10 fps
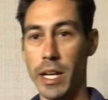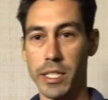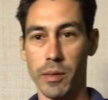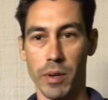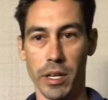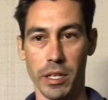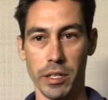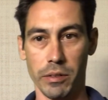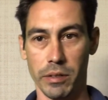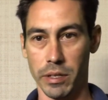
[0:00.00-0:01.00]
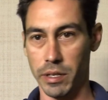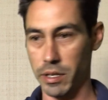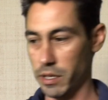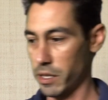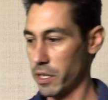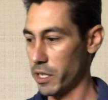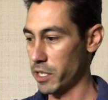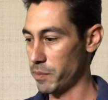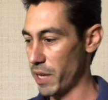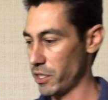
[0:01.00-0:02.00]
Next thing we're gonna do
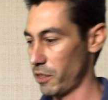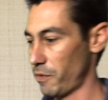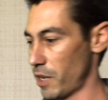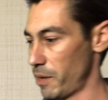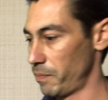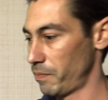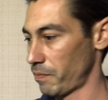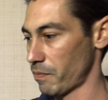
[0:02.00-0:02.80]
is measure from